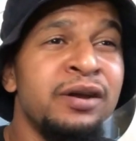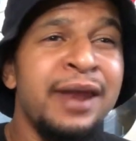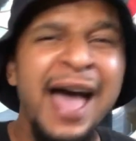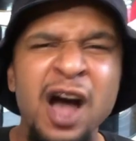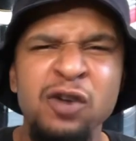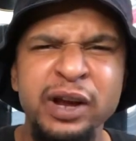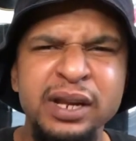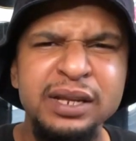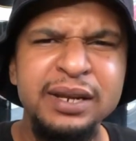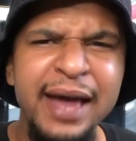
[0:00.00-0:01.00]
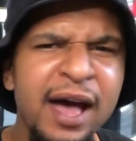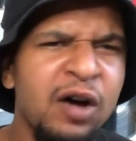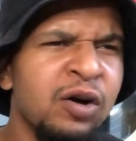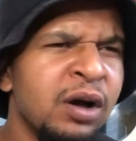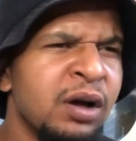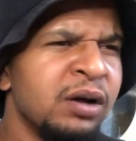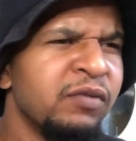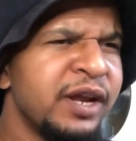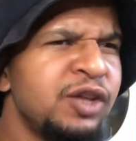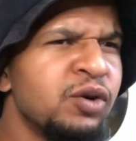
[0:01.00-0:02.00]
"Now, Randy, now!
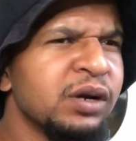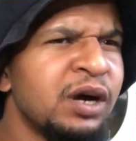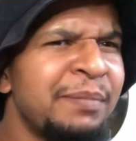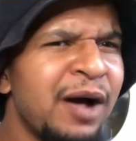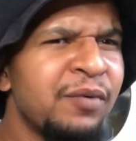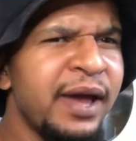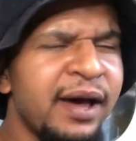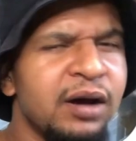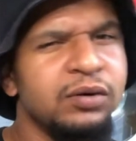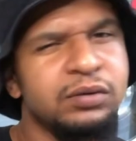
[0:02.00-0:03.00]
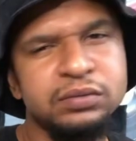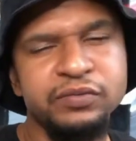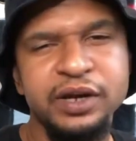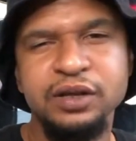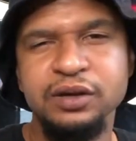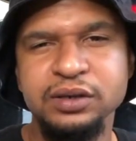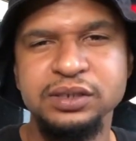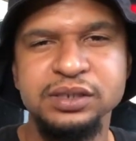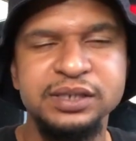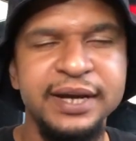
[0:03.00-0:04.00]
Randy Orton, come out now!" Randy Orton
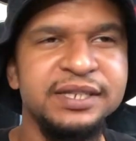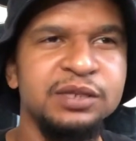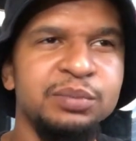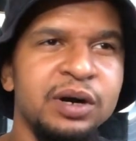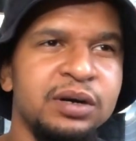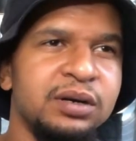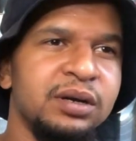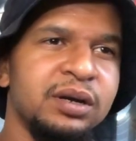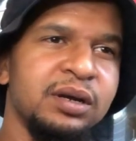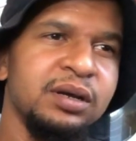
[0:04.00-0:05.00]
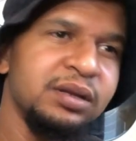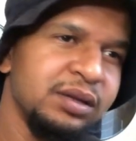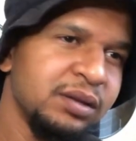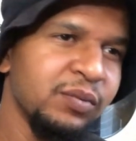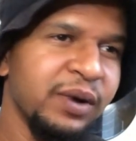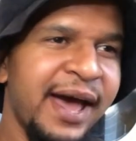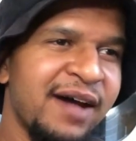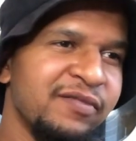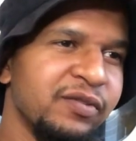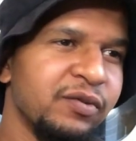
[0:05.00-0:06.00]
is his tag team partner and one
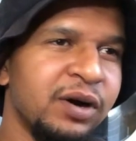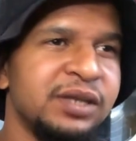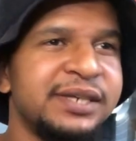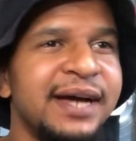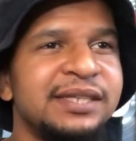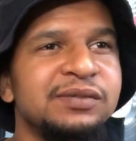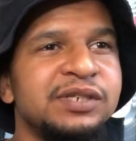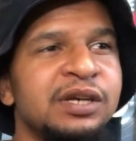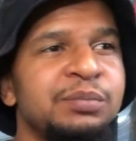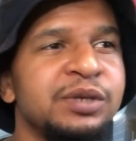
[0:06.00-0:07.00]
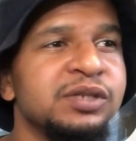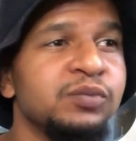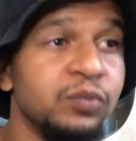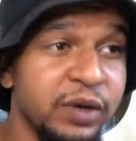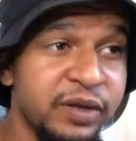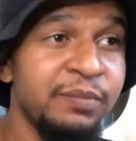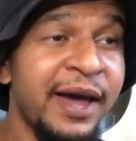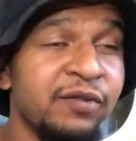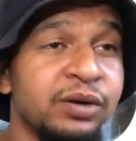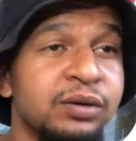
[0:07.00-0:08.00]
half of the Raw Tag Team Champions with
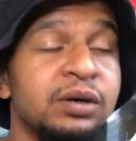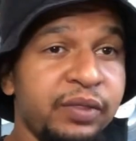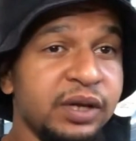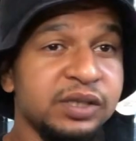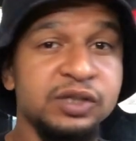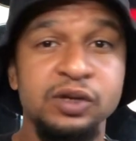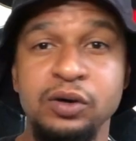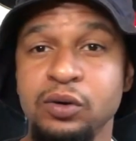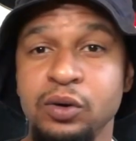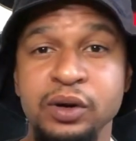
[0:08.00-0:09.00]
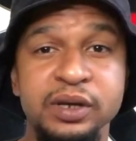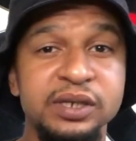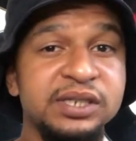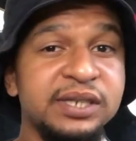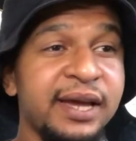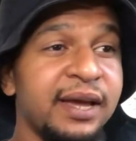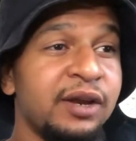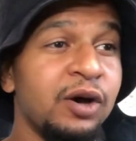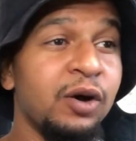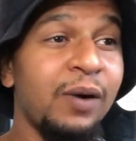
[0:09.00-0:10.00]
Matt Riddle. There's no Orton in sight,
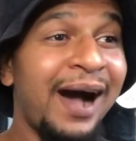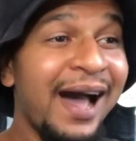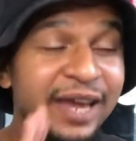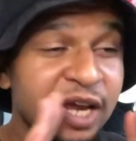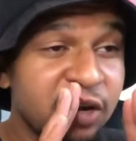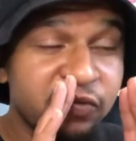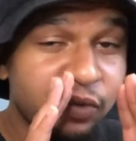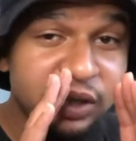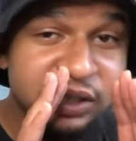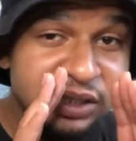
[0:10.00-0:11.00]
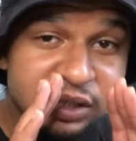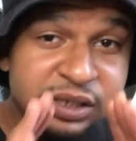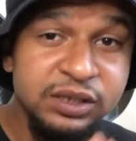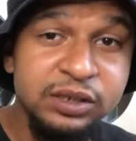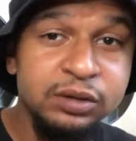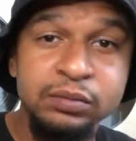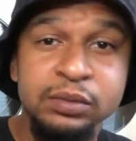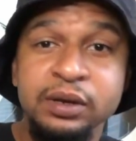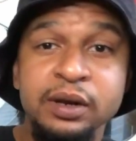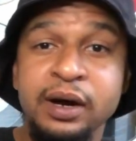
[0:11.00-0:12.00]
no I hear voices,
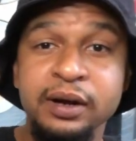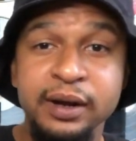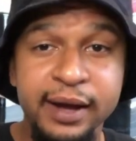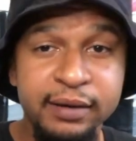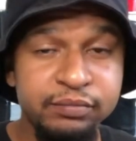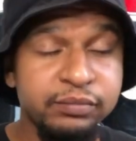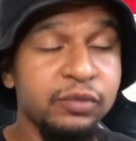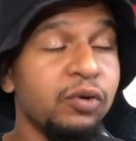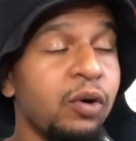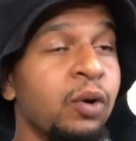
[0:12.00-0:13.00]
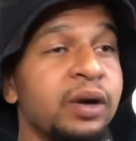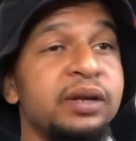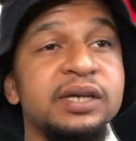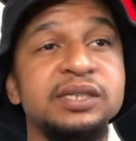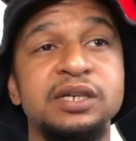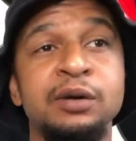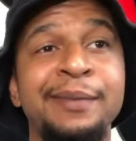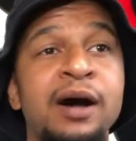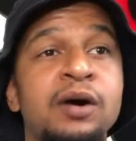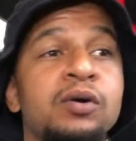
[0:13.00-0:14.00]
none of that. Orton doesn't come
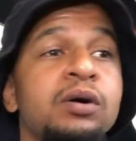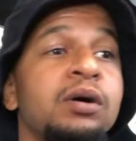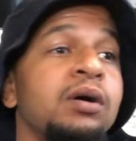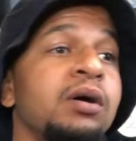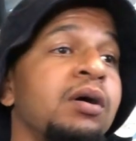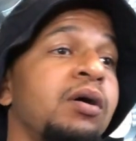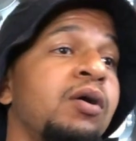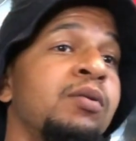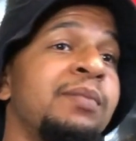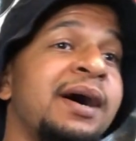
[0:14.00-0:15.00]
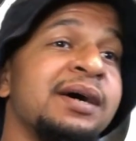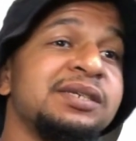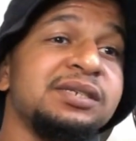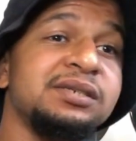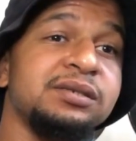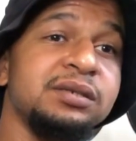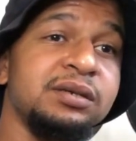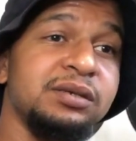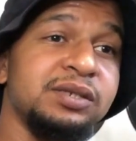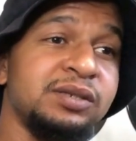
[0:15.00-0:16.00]
out. Omos
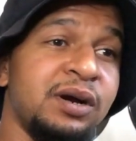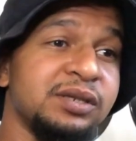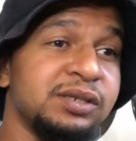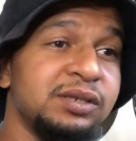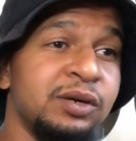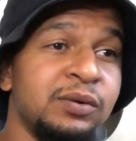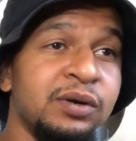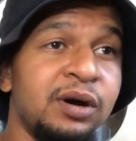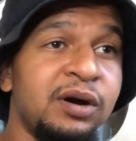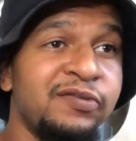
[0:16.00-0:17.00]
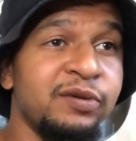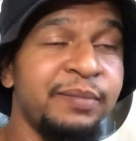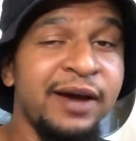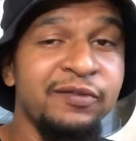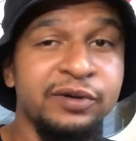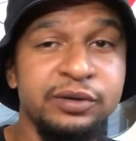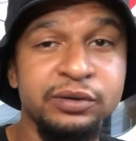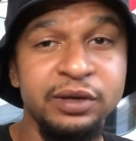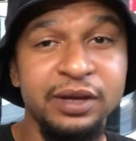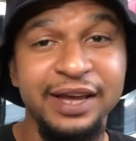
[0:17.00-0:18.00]
starts going off on Matt
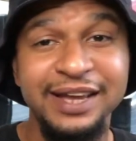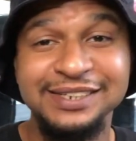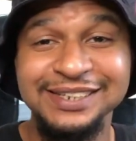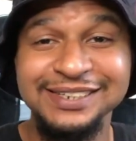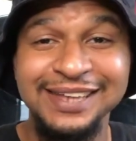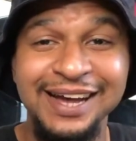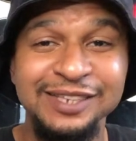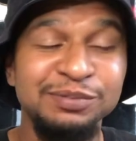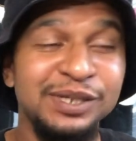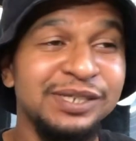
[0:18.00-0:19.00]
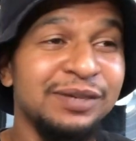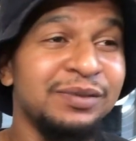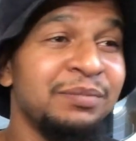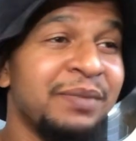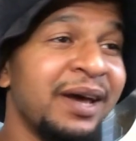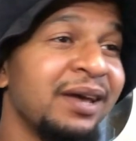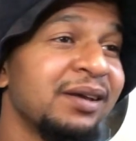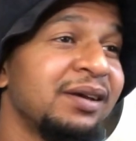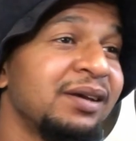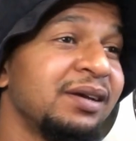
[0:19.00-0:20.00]
Riddle. AJ Styles picks up the mic